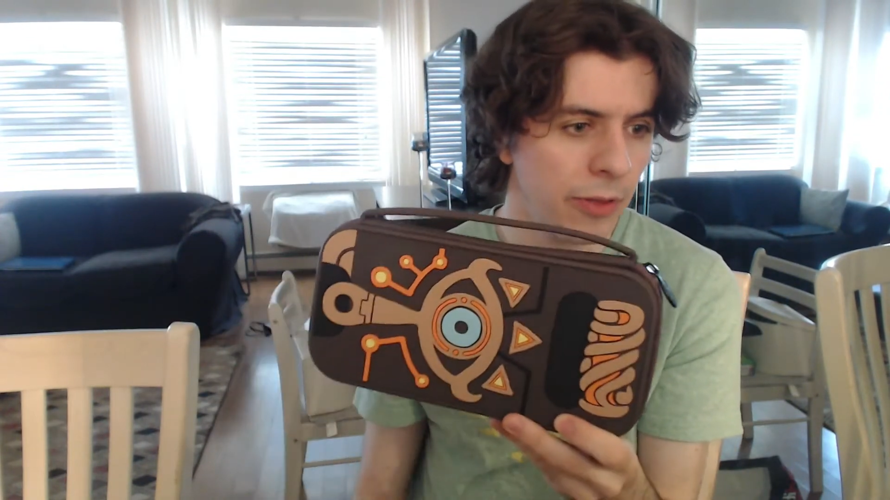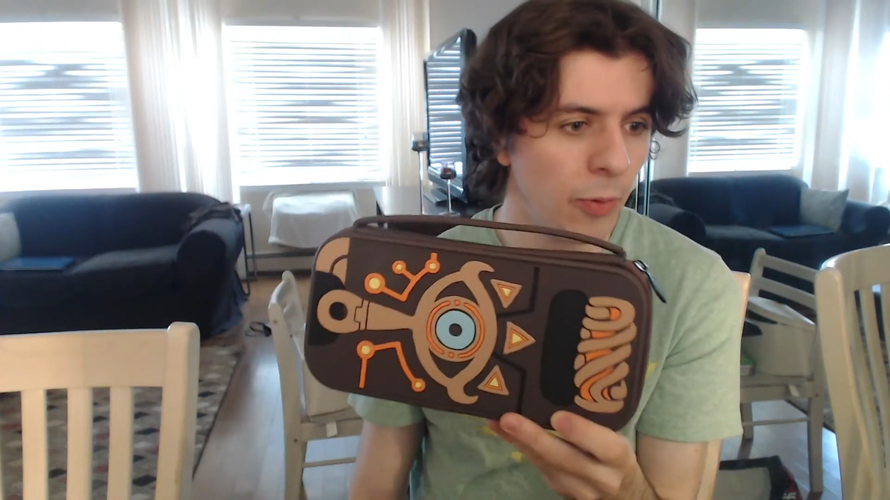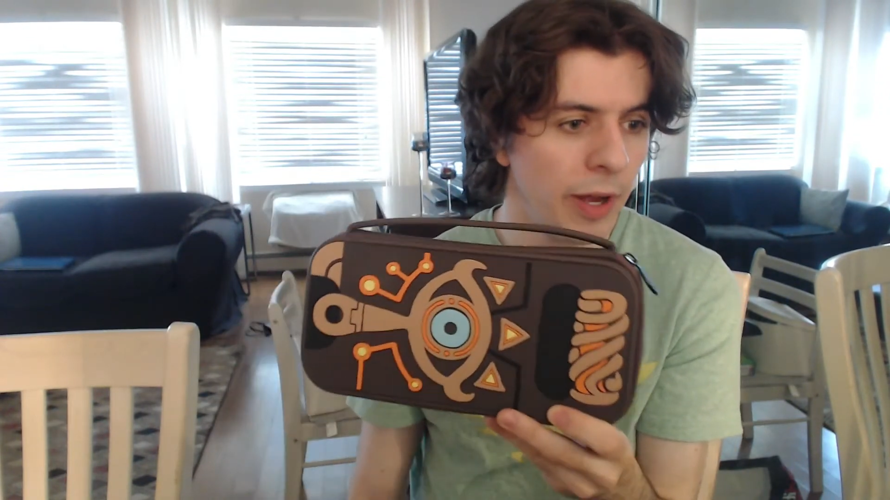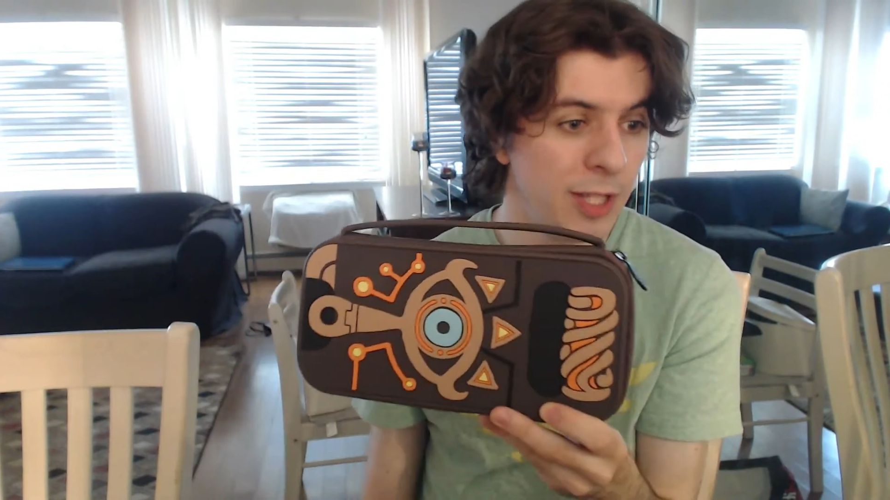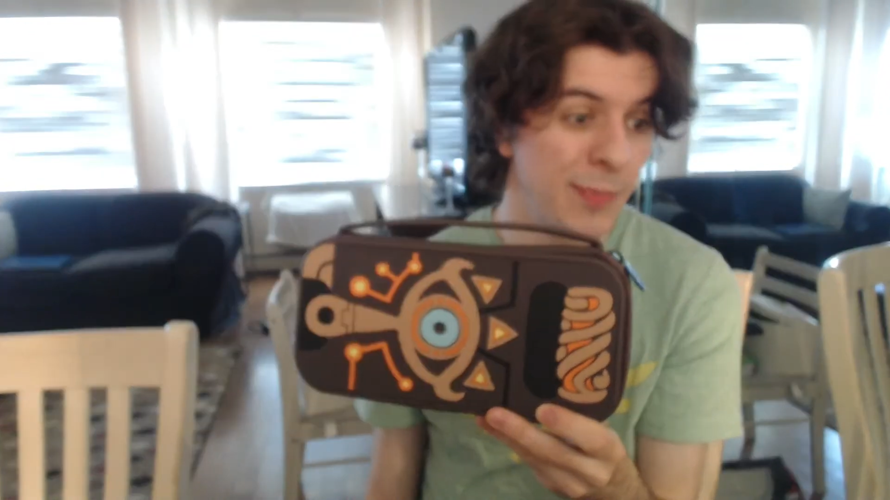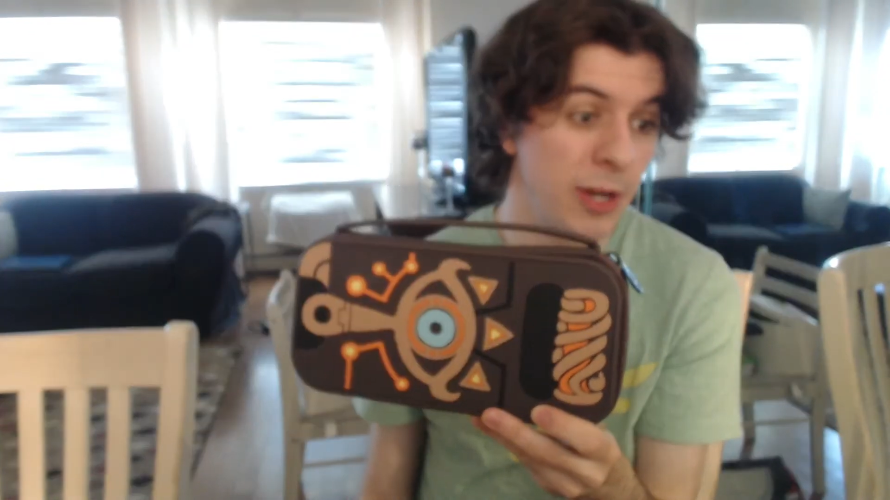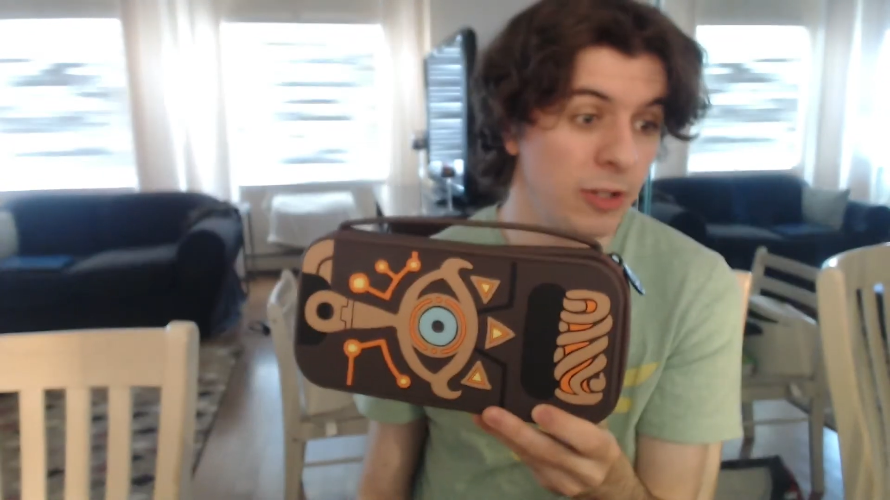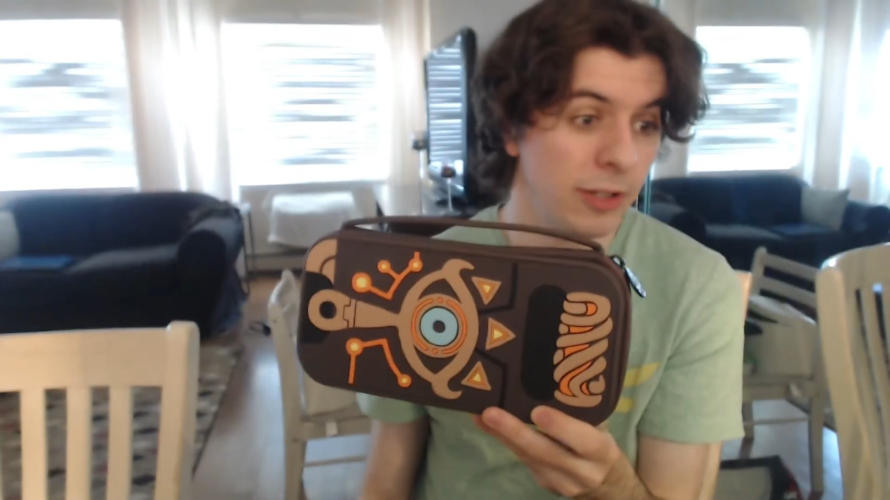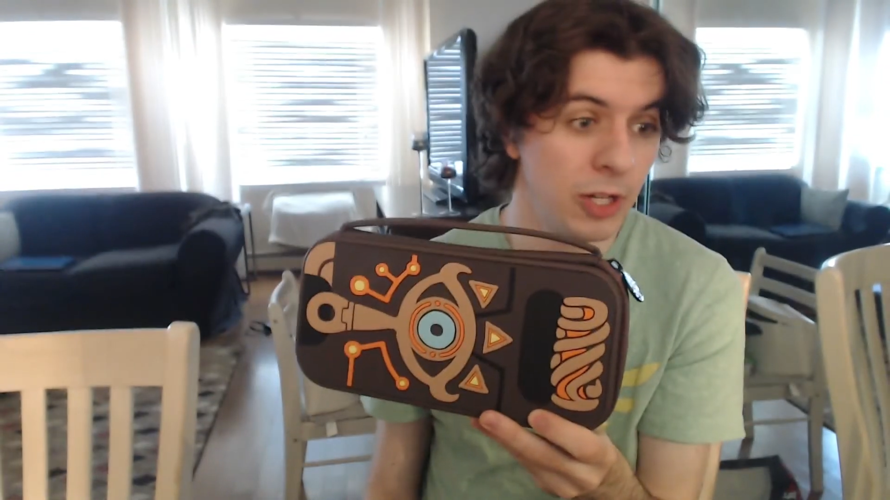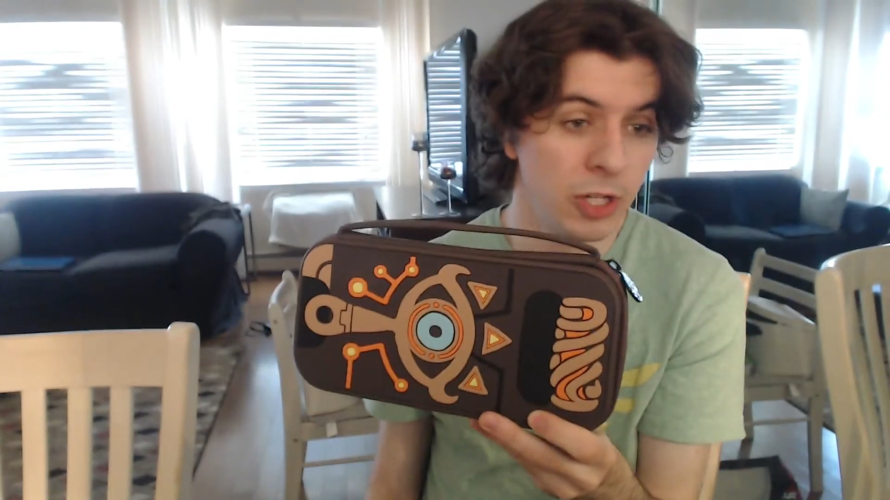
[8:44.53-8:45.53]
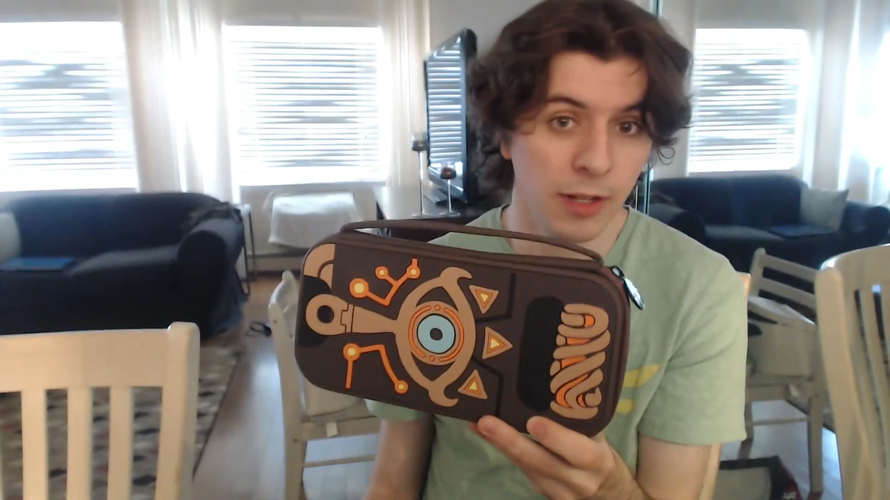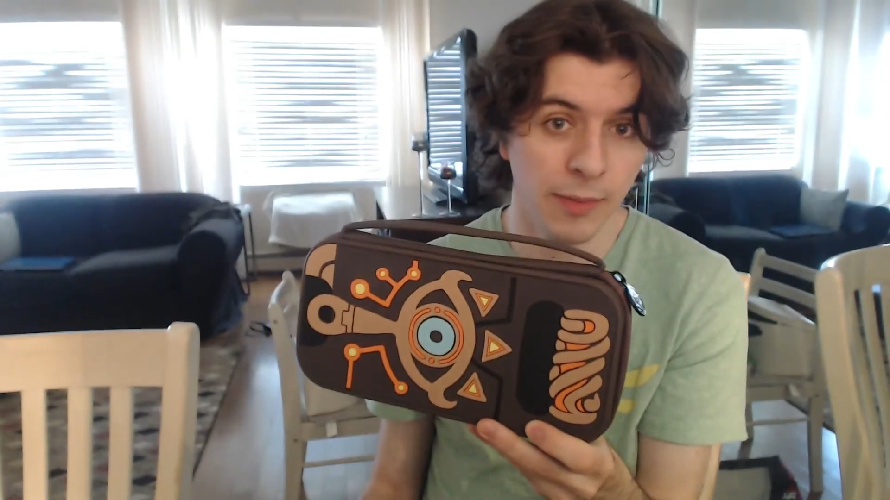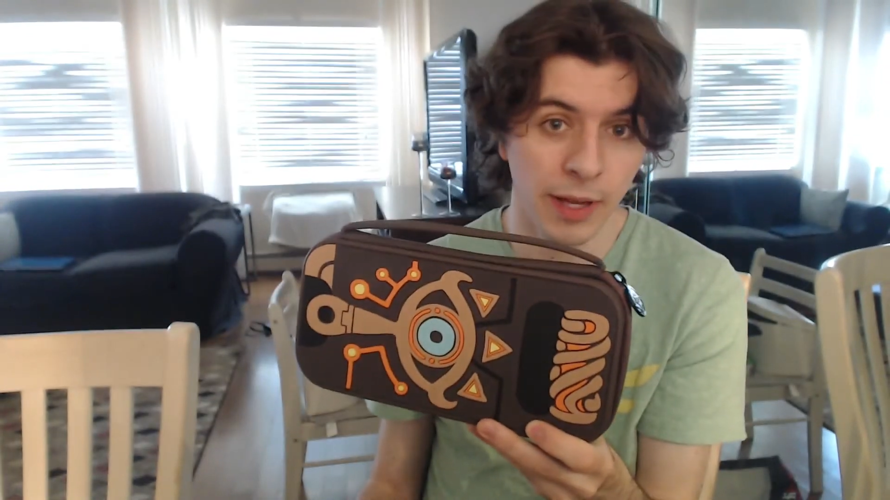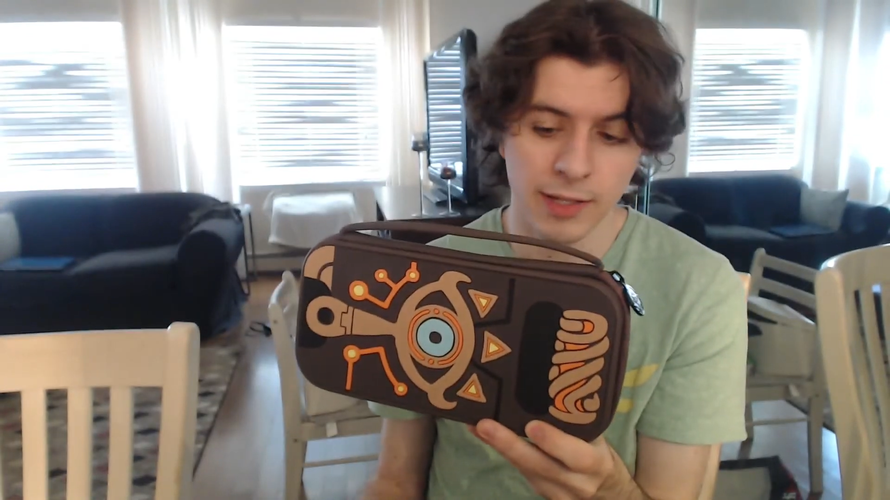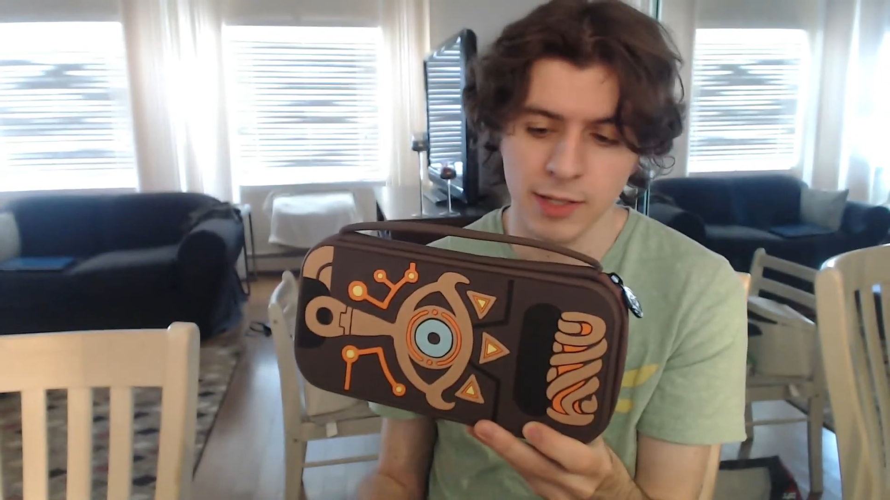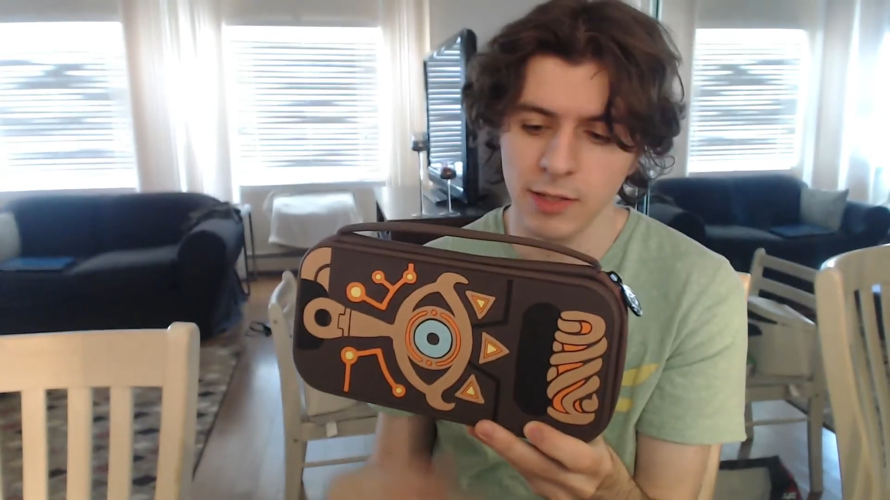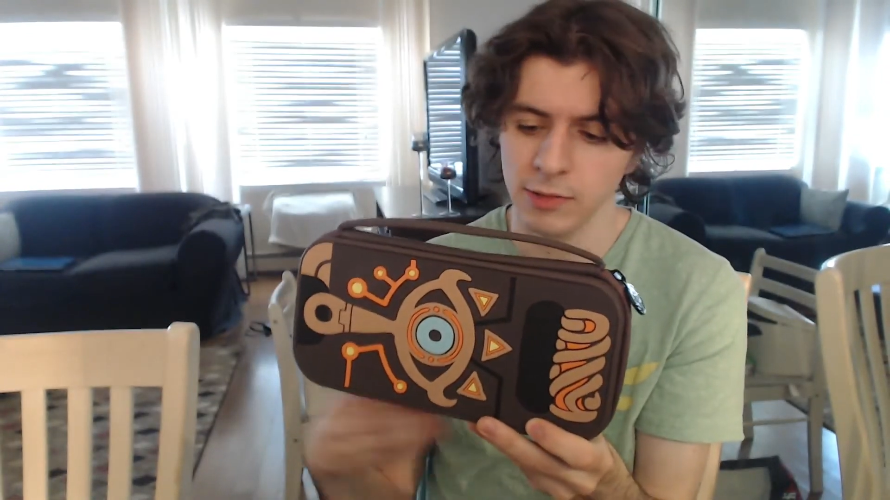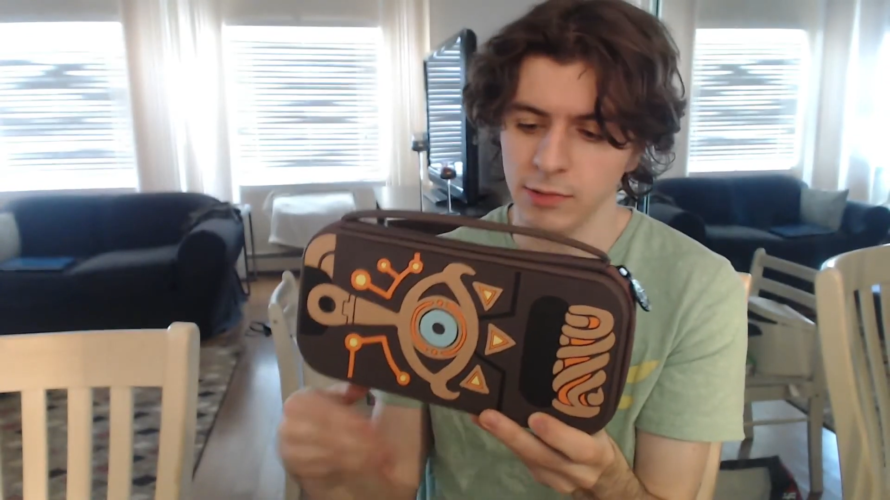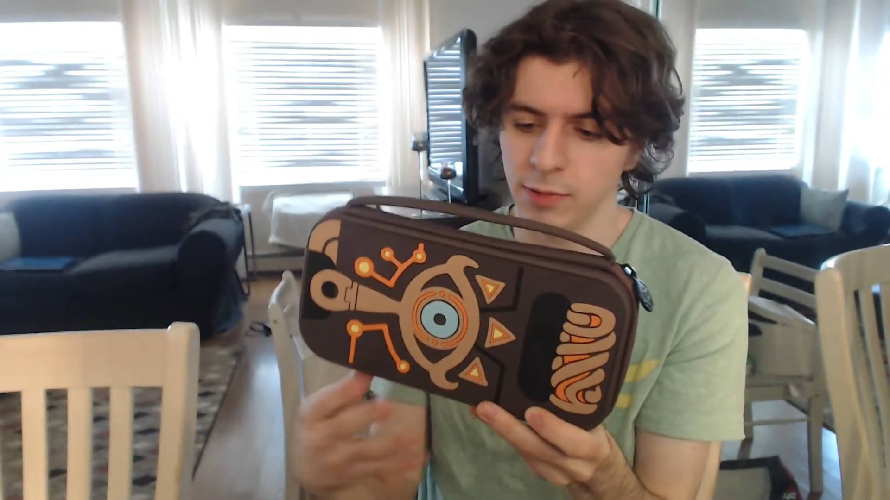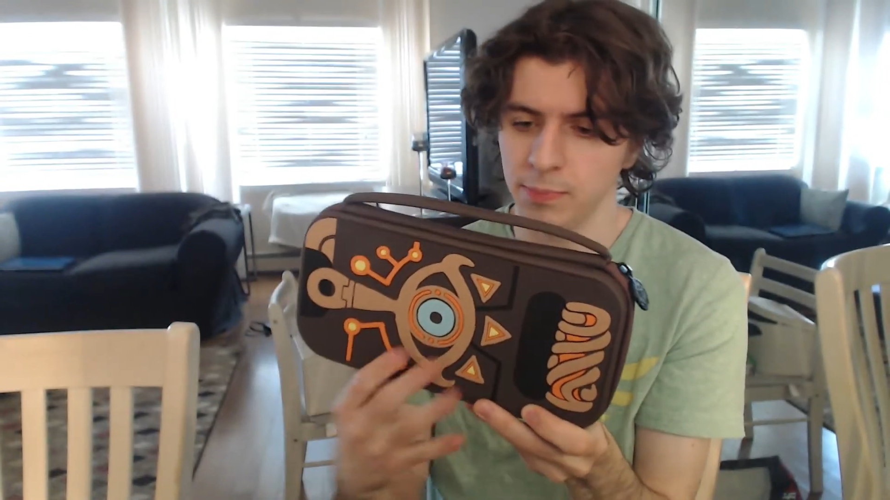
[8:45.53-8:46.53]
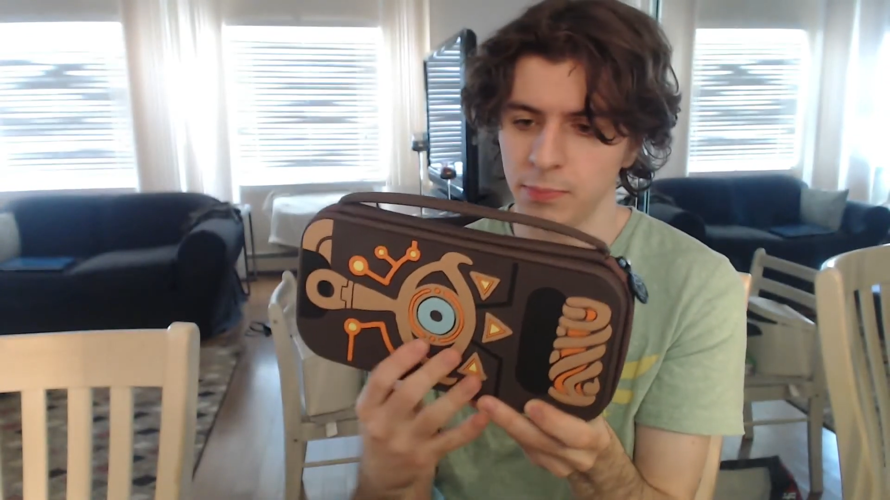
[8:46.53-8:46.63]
of the Wild Special Edition unboxing, you've